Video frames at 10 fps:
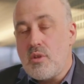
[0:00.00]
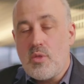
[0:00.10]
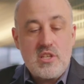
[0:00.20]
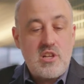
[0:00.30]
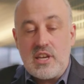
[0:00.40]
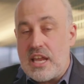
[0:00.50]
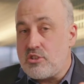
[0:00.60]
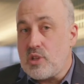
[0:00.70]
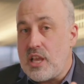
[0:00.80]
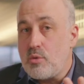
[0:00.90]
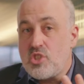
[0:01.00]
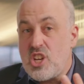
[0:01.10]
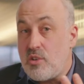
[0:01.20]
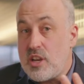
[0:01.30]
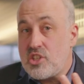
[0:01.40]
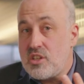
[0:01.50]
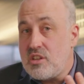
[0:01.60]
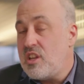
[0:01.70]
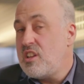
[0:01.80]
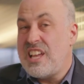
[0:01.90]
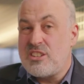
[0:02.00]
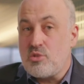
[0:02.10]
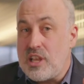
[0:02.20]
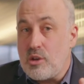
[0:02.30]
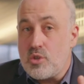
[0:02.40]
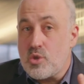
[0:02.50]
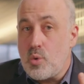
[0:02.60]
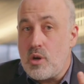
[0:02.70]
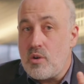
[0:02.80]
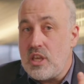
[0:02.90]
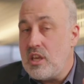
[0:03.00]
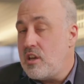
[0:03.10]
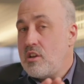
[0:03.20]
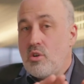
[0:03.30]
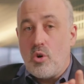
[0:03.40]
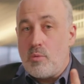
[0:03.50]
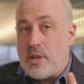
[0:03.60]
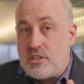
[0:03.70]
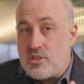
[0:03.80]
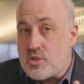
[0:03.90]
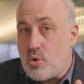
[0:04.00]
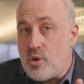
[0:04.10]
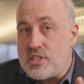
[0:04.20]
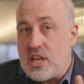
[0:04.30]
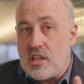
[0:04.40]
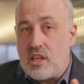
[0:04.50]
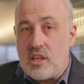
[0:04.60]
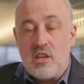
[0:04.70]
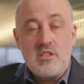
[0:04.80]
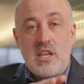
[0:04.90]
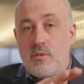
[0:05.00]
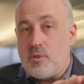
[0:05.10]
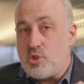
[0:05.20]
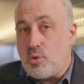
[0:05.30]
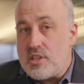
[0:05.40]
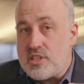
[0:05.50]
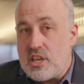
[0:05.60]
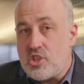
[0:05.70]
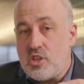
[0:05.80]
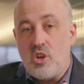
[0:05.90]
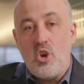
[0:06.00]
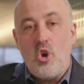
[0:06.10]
Things like natural language generation, natural language query, automated storytelling, data visualization,